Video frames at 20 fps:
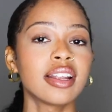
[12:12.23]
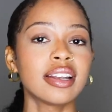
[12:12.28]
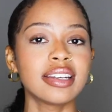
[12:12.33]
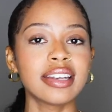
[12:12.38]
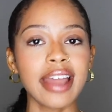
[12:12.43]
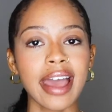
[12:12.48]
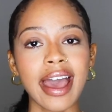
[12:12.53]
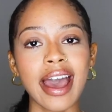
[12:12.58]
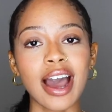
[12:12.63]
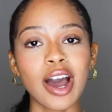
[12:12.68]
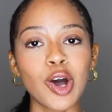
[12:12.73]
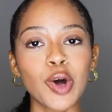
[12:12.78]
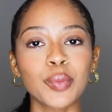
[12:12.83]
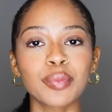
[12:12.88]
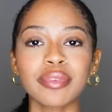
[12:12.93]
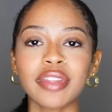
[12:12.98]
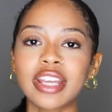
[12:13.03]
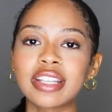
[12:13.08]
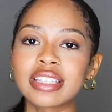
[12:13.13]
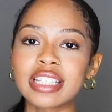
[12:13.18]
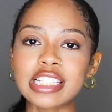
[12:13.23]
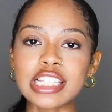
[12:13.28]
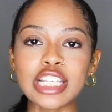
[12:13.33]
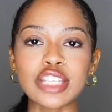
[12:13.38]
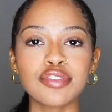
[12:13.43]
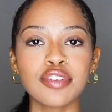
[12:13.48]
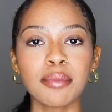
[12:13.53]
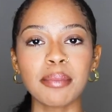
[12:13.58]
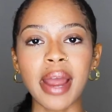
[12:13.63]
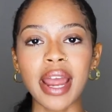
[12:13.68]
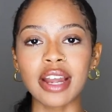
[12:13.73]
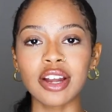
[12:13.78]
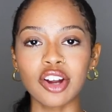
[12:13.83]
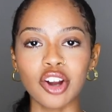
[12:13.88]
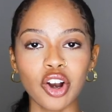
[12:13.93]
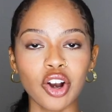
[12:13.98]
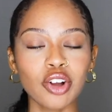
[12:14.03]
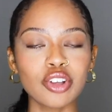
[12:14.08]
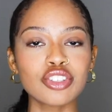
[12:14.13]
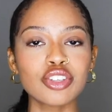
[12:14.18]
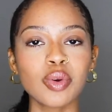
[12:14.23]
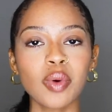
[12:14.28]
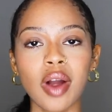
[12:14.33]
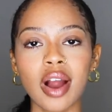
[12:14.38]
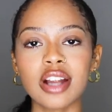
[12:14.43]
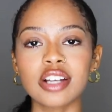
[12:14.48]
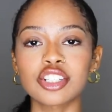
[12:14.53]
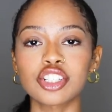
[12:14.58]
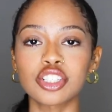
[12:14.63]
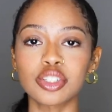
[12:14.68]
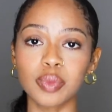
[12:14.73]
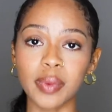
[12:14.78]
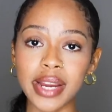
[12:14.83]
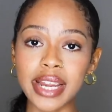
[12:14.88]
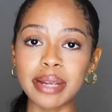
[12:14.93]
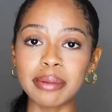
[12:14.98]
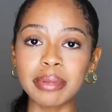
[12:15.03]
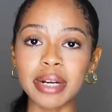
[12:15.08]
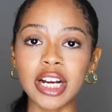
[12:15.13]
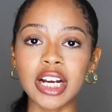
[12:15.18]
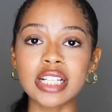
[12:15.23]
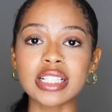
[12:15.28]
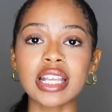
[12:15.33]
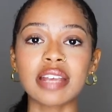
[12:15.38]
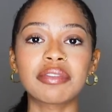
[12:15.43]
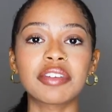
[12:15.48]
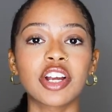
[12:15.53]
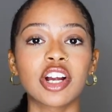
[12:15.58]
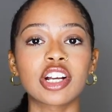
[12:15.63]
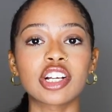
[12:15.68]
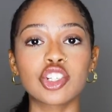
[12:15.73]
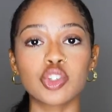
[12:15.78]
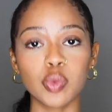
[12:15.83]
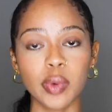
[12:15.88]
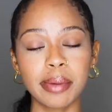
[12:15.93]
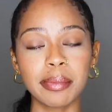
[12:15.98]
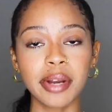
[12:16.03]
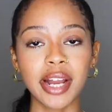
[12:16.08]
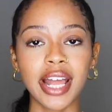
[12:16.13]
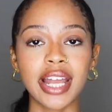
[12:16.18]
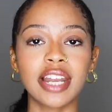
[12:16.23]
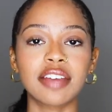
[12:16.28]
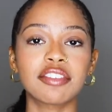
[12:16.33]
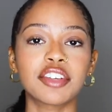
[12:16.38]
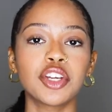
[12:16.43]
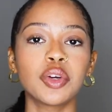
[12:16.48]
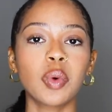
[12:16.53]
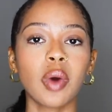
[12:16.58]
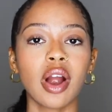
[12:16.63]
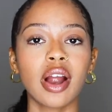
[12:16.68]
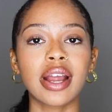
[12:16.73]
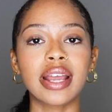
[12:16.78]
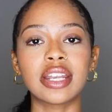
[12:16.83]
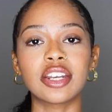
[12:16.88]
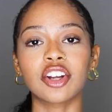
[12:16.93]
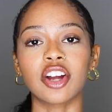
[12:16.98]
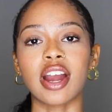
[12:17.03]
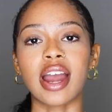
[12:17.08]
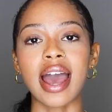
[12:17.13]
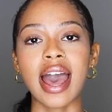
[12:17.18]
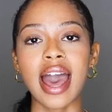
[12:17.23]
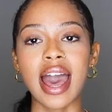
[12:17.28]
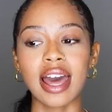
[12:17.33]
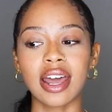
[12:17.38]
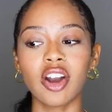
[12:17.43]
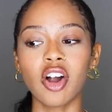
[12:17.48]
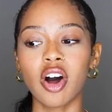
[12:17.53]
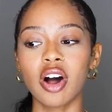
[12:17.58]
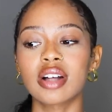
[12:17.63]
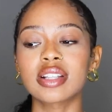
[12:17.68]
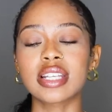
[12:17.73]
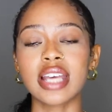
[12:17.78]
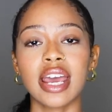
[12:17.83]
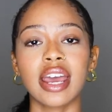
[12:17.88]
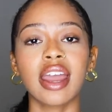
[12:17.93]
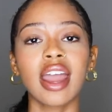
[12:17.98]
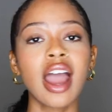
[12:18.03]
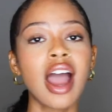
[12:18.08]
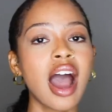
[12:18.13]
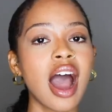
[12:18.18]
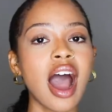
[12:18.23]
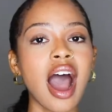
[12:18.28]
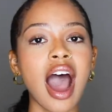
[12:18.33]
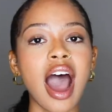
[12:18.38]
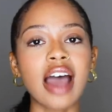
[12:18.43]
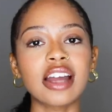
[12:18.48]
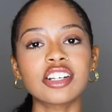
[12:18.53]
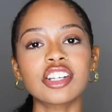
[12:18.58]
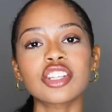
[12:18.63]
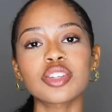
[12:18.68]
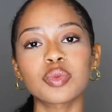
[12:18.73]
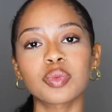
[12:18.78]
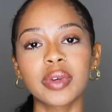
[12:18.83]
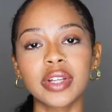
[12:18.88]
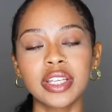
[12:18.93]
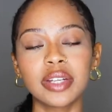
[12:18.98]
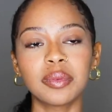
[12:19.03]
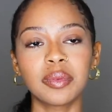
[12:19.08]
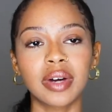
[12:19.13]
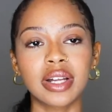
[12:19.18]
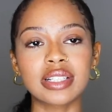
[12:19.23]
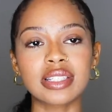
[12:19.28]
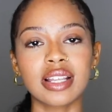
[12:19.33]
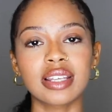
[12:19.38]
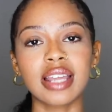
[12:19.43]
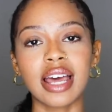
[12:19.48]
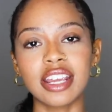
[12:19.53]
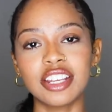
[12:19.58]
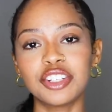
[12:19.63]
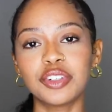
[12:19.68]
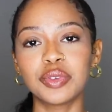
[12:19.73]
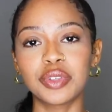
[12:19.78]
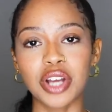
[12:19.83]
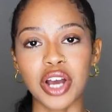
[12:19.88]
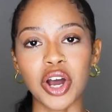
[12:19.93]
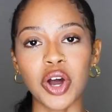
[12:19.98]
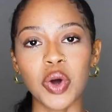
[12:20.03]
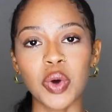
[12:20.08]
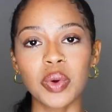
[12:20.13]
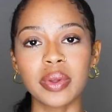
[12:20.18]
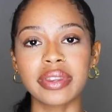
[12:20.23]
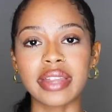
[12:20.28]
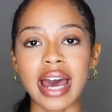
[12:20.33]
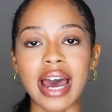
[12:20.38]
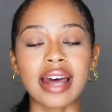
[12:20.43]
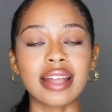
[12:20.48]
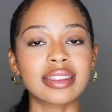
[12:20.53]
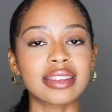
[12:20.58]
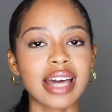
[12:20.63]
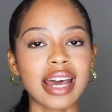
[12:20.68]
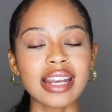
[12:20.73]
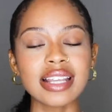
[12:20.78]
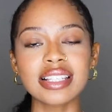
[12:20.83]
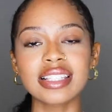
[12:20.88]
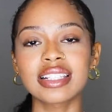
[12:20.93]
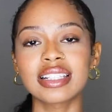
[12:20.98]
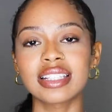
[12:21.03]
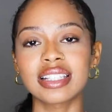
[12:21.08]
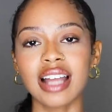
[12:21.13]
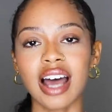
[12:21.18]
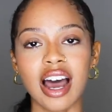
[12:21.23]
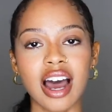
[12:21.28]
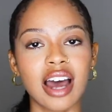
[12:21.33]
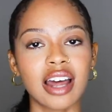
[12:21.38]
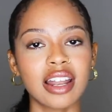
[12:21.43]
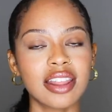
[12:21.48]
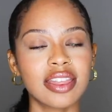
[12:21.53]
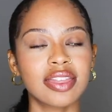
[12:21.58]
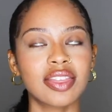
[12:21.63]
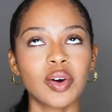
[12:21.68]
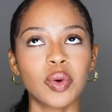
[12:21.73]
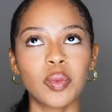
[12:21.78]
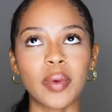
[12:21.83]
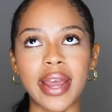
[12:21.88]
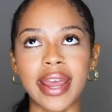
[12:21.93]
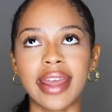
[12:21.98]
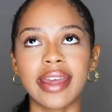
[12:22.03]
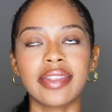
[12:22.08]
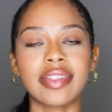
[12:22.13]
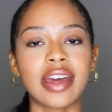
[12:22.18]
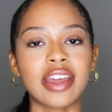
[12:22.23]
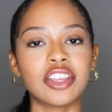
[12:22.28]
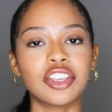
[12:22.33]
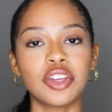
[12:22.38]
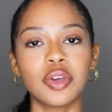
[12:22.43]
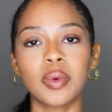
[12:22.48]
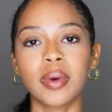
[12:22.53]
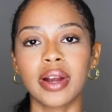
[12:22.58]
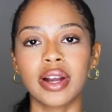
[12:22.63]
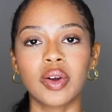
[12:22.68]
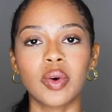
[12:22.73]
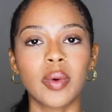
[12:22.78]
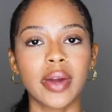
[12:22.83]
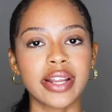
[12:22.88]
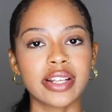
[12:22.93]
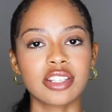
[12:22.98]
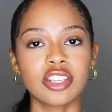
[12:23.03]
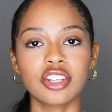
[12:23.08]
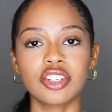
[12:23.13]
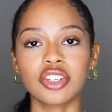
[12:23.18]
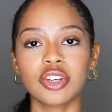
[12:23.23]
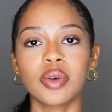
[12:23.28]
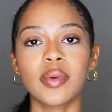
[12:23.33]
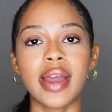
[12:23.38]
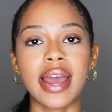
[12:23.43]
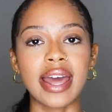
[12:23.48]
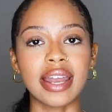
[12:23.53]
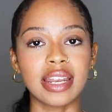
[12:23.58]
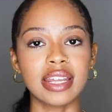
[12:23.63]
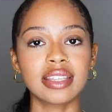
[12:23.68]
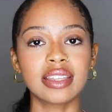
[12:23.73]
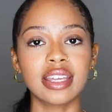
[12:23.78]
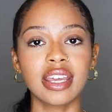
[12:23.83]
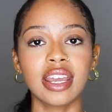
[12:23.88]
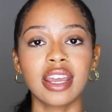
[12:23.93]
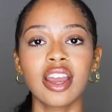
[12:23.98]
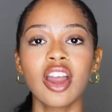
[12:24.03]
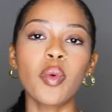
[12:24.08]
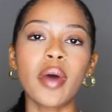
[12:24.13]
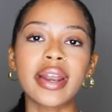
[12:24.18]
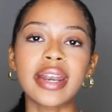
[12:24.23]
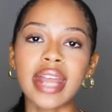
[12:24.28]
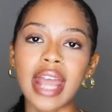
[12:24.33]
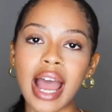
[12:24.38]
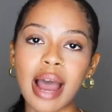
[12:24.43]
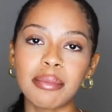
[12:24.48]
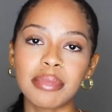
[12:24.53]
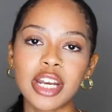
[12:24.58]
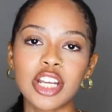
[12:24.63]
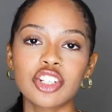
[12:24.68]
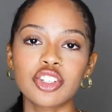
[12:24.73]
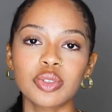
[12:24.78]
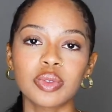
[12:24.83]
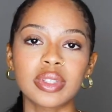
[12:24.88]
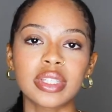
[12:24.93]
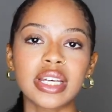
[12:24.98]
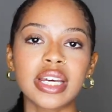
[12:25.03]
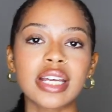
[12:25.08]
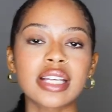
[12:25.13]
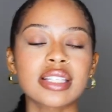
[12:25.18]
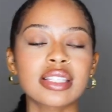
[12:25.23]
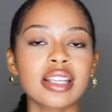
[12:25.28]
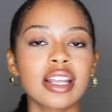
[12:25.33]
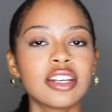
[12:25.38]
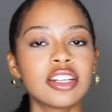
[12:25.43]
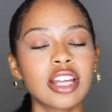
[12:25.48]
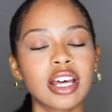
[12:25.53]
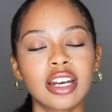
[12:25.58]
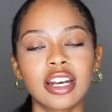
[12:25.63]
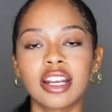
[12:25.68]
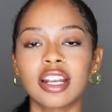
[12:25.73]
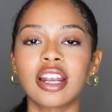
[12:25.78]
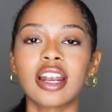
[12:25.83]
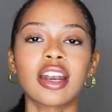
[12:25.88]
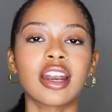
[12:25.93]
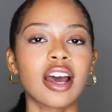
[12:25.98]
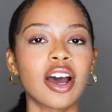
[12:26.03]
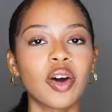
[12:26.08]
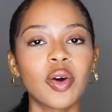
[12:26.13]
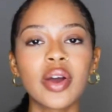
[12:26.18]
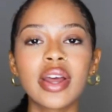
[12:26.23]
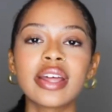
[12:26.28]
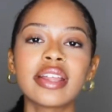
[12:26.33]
Now, this is for my girls who are dreamers, if you're a dreamer and if you are in your head all day, I just really want to let you know that that is not the way that you are going to do anything. One day I'm going to do this. No, no, no, no.